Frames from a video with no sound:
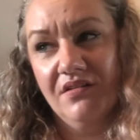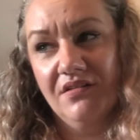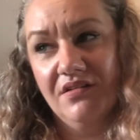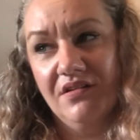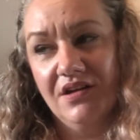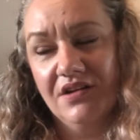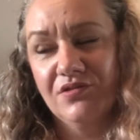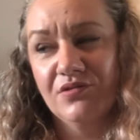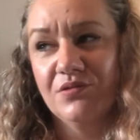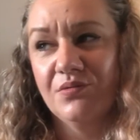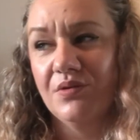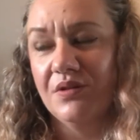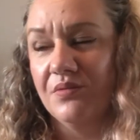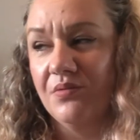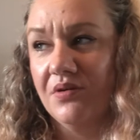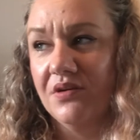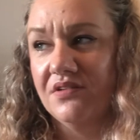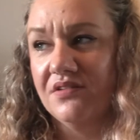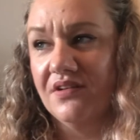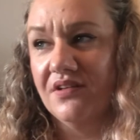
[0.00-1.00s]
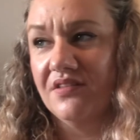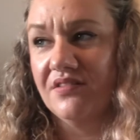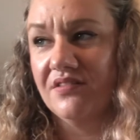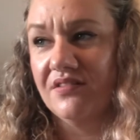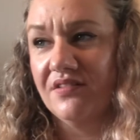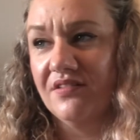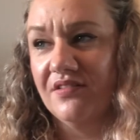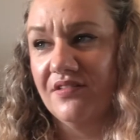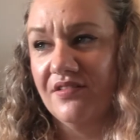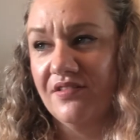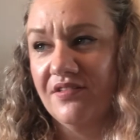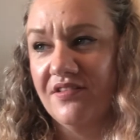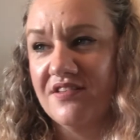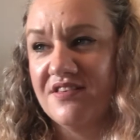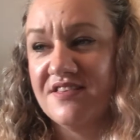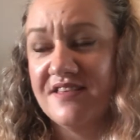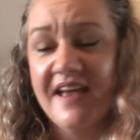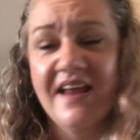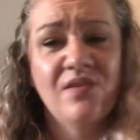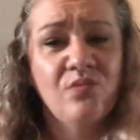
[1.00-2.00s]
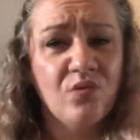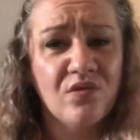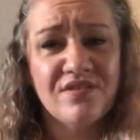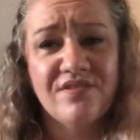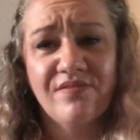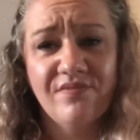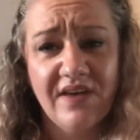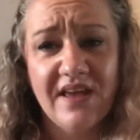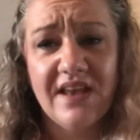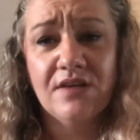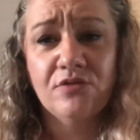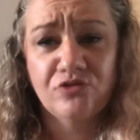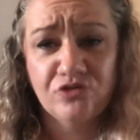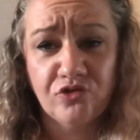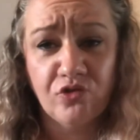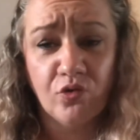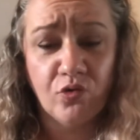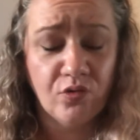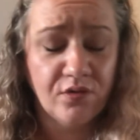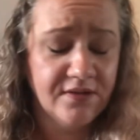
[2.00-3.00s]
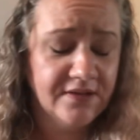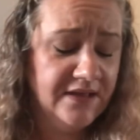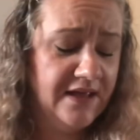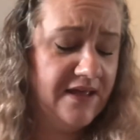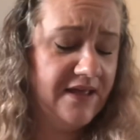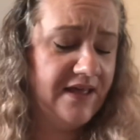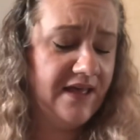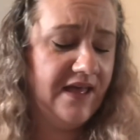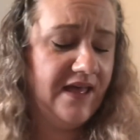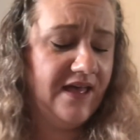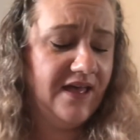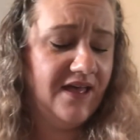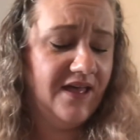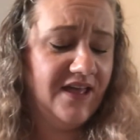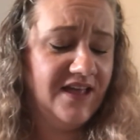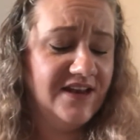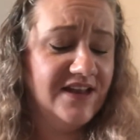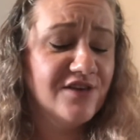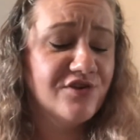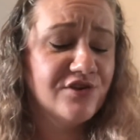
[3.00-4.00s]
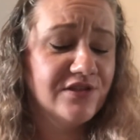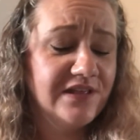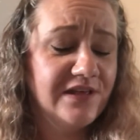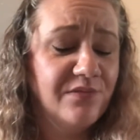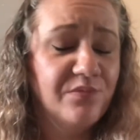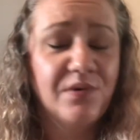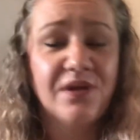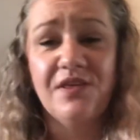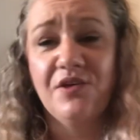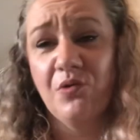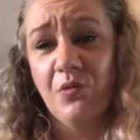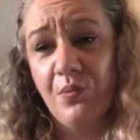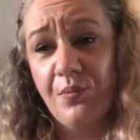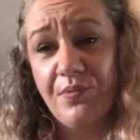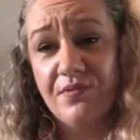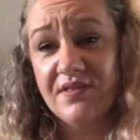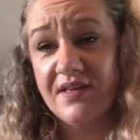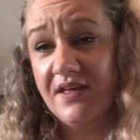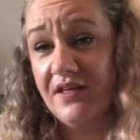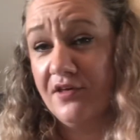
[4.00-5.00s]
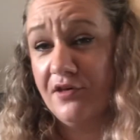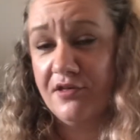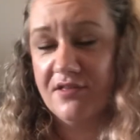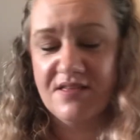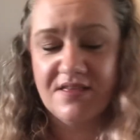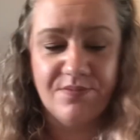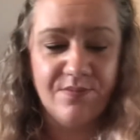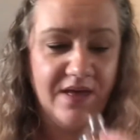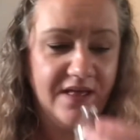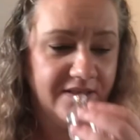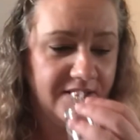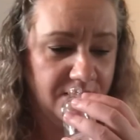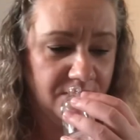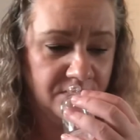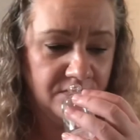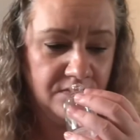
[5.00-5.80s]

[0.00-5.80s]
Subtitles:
I don't know what the word is. The scent wasn't very strong. Initially, when you opened it, you could smell it.